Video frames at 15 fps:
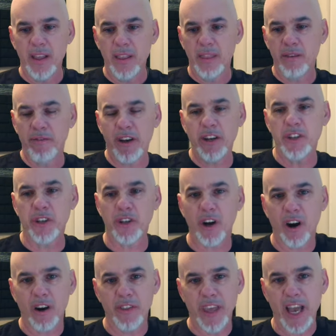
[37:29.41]
The venture
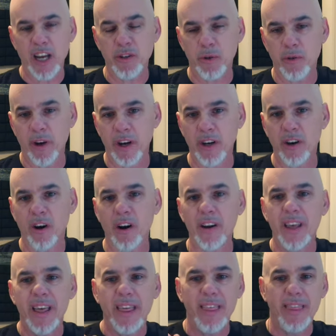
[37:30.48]
card, the actual credit card,
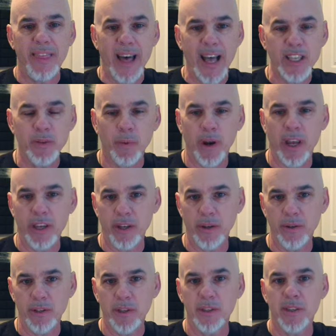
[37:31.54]
that's what I
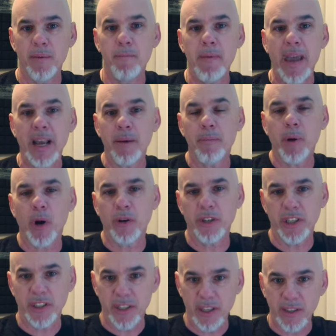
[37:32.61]
use to make
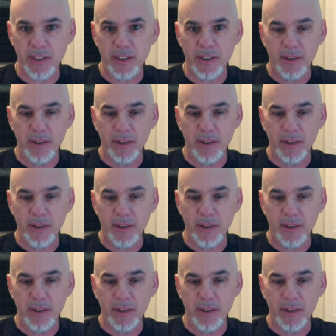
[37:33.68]
purchases